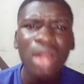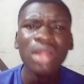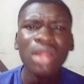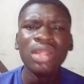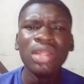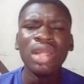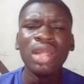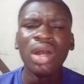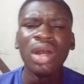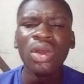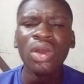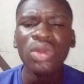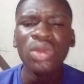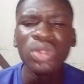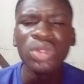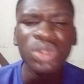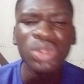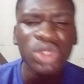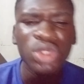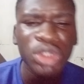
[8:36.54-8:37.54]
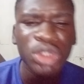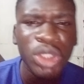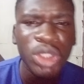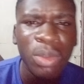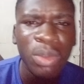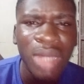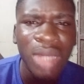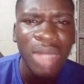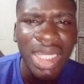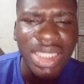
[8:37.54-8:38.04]
Now, YouTube Shop
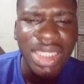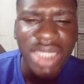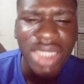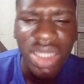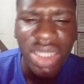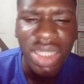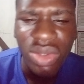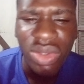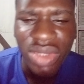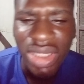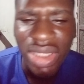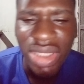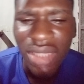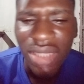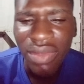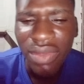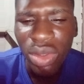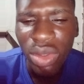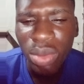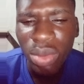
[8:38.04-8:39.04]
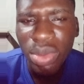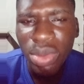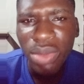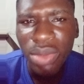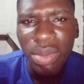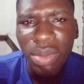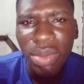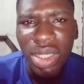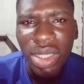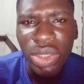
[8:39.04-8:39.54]
idea was developed
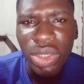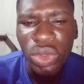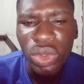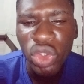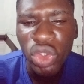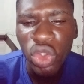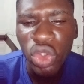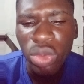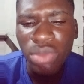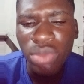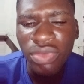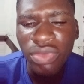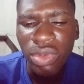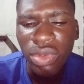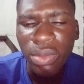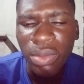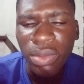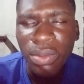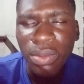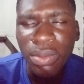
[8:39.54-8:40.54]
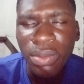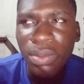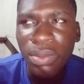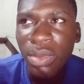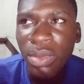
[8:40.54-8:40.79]
by YouTube from